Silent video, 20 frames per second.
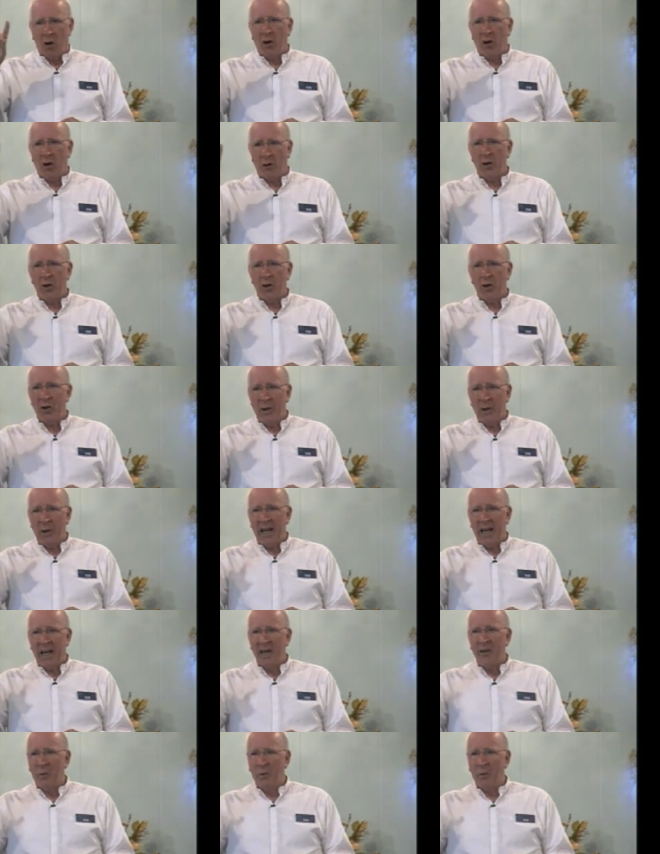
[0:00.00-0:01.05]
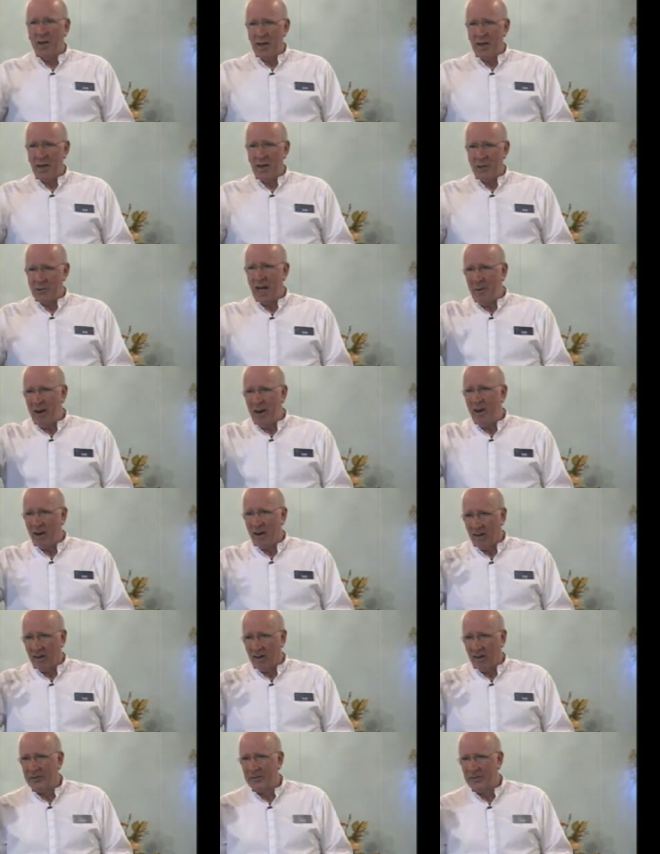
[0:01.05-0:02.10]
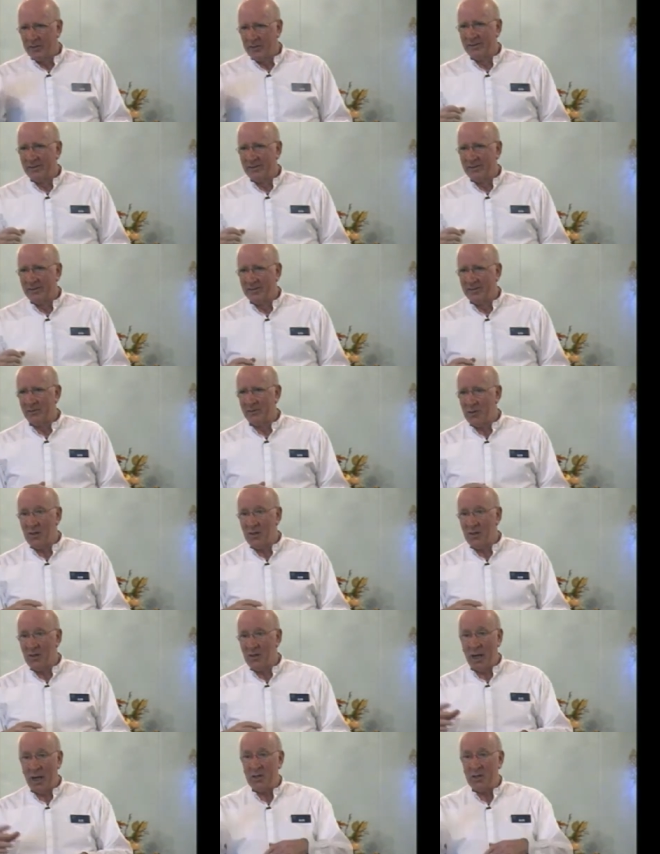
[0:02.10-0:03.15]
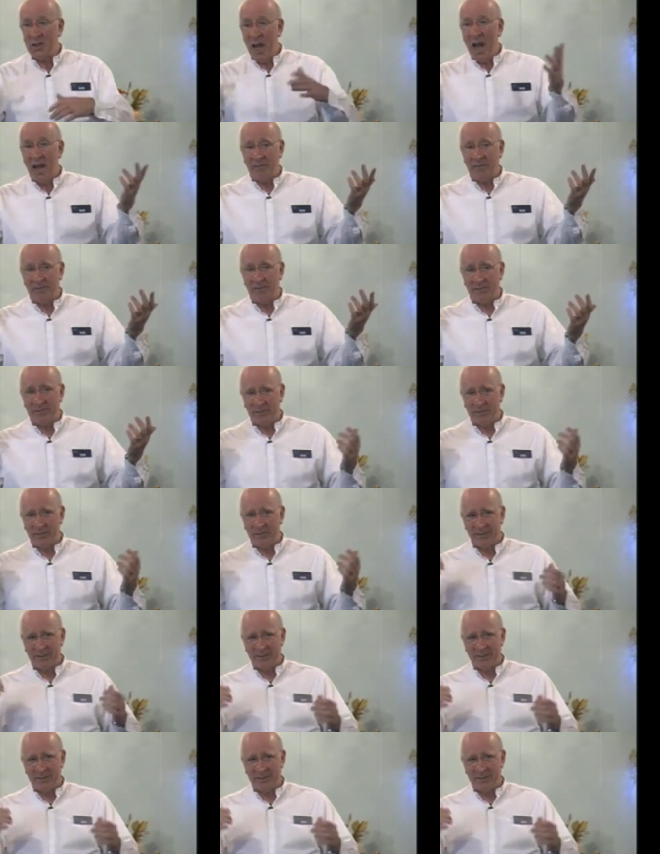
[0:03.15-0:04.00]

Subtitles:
All the good, bad, and otherwise, same air, same stuff.